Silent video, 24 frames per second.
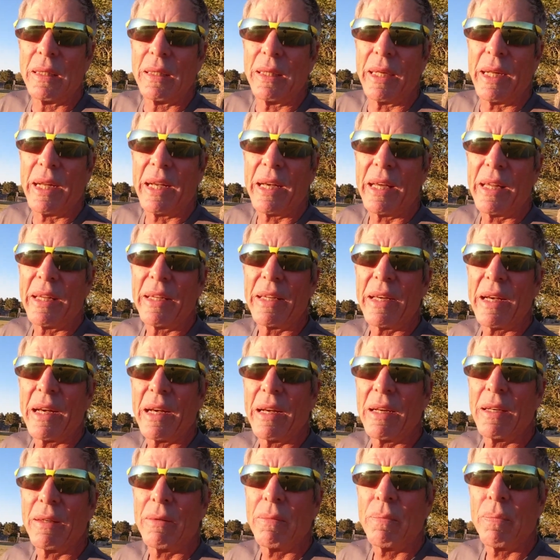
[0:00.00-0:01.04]
And
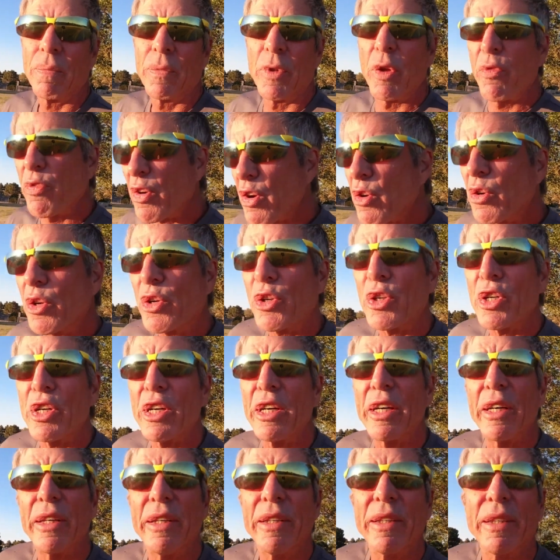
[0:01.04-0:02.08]
you feel
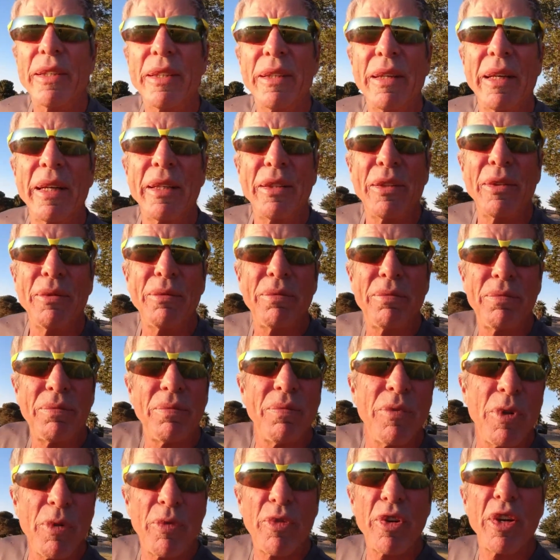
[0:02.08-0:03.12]
good, and
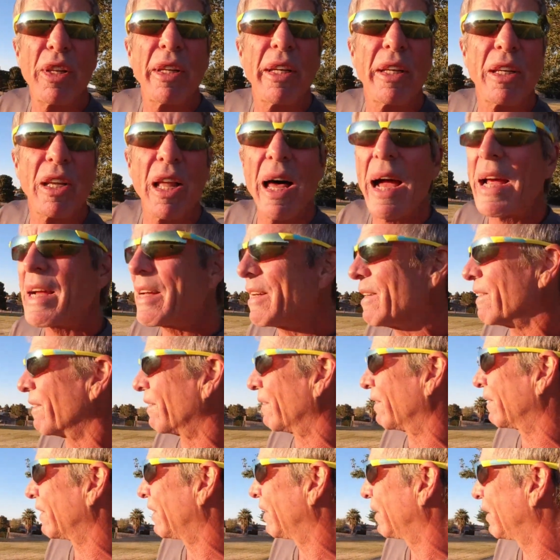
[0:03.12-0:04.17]
you feel
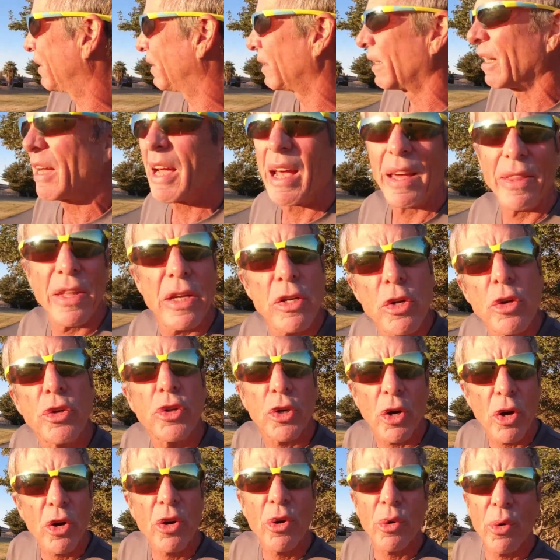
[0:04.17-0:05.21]
enlightened. And then you
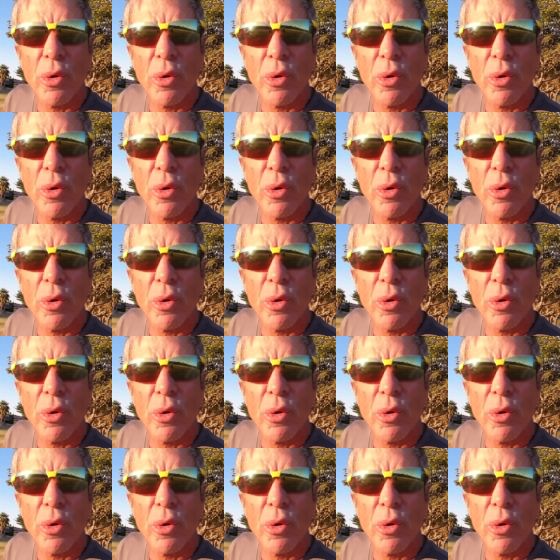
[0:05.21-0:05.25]
turn